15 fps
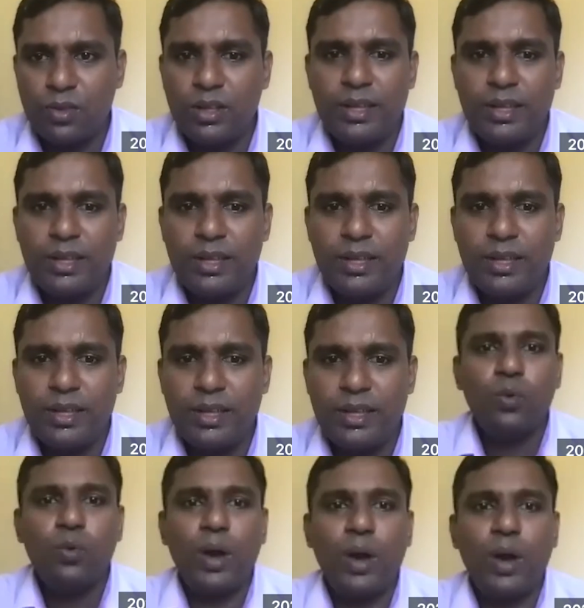Yeah.
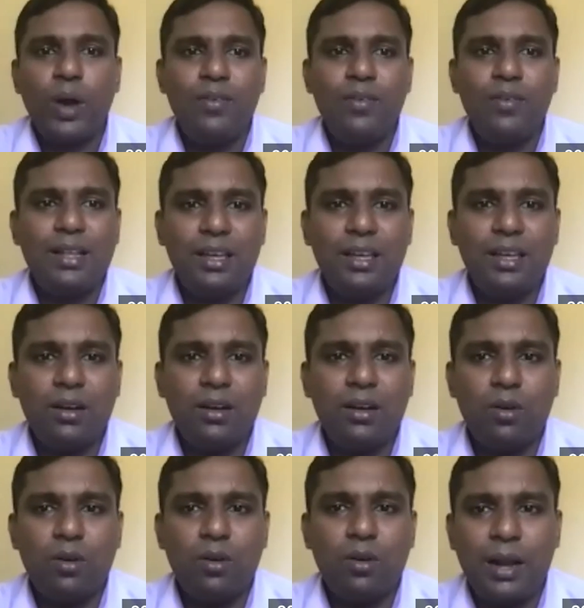Why do you think
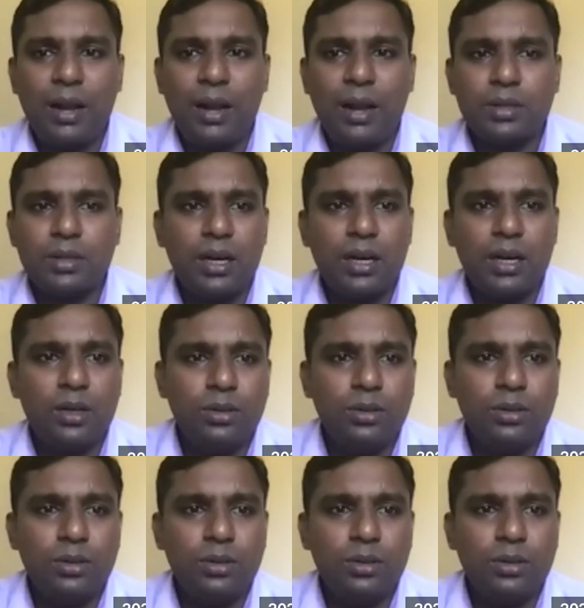Kotler? Hello.